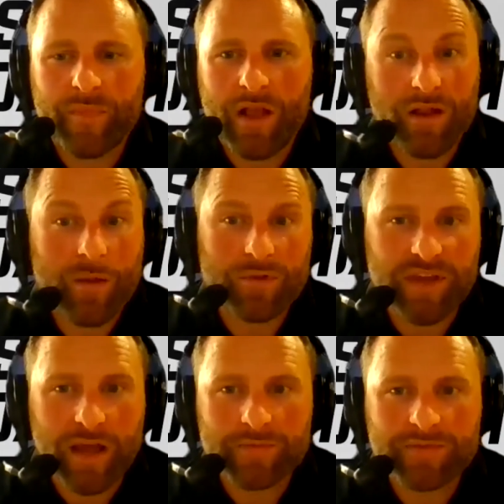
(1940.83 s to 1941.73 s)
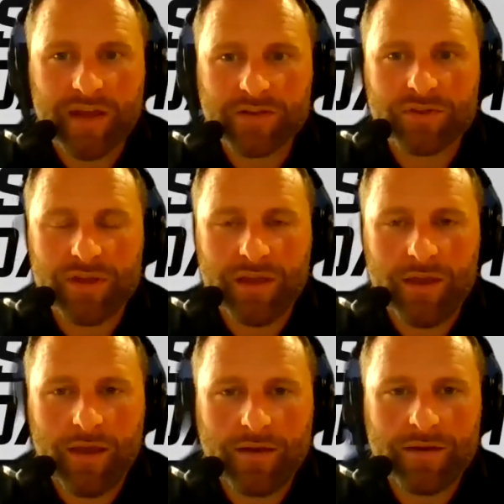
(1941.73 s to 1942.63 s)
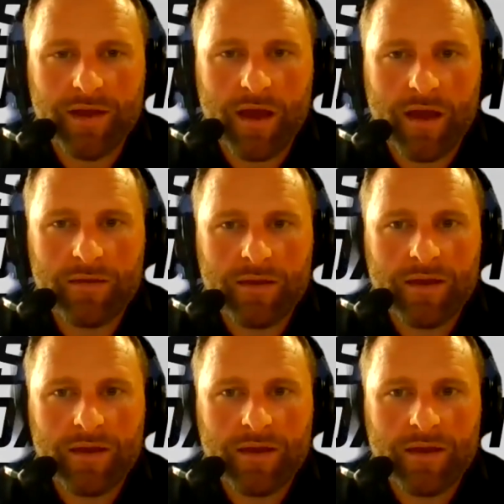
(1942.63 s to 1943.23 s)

a couple times actually and uh,